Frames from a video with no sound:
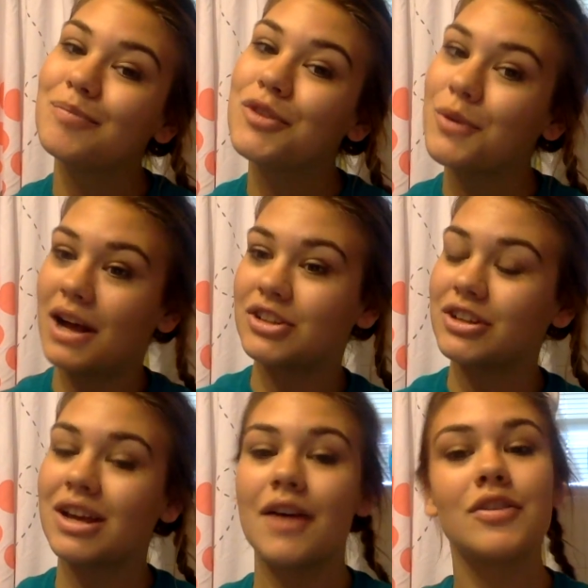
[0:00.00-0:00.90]
to
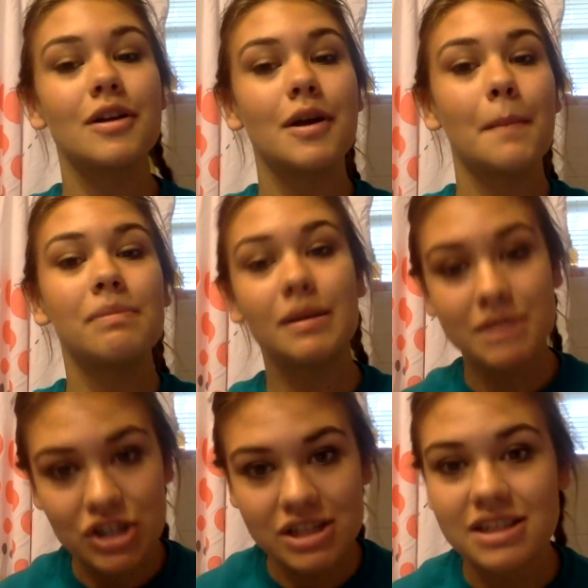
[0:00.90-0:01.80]
actually cover
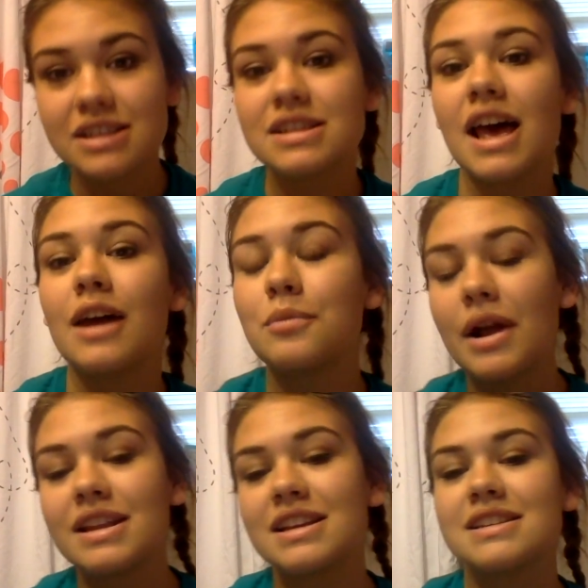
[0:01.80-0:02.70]
blemishes and
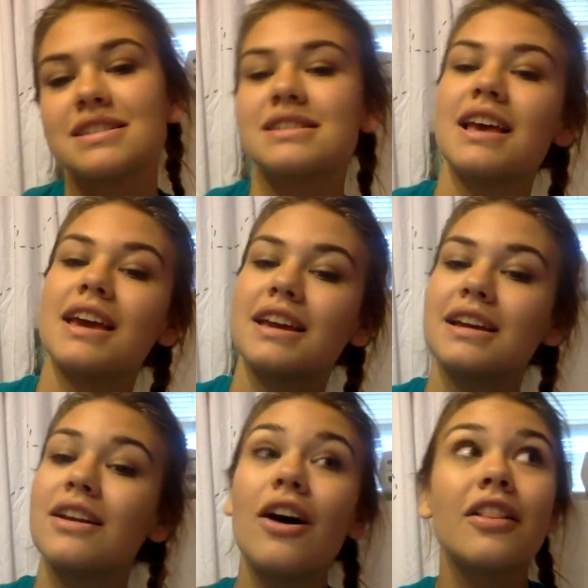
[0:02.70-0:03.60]
redness
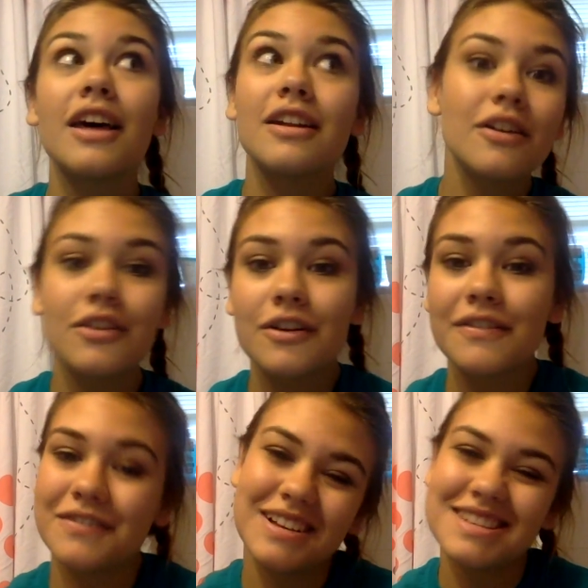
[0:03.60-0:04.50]
and all that other
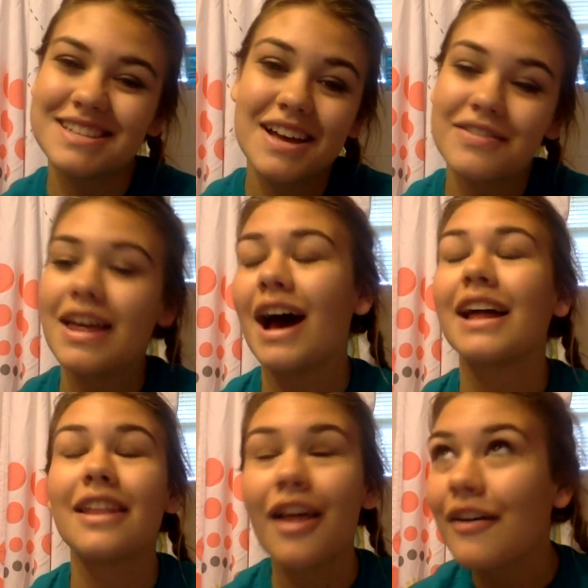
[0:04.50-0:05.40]
fun stuff that I
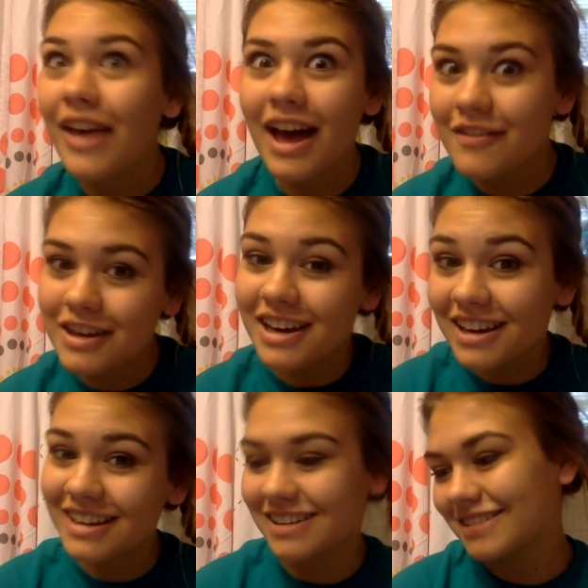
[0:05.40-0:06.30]
love
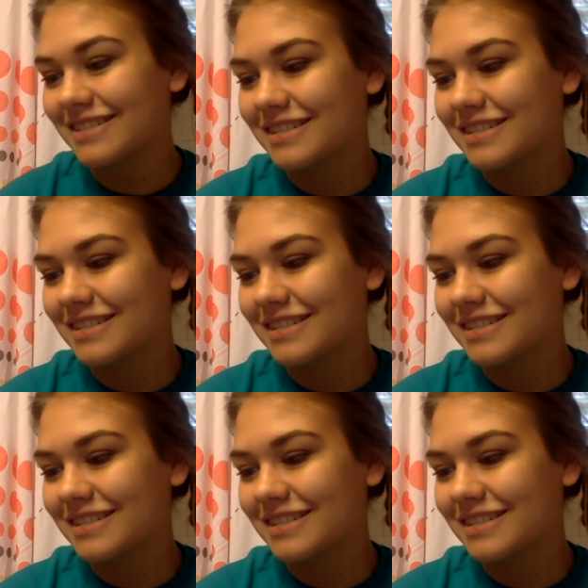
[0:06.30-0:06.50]
having.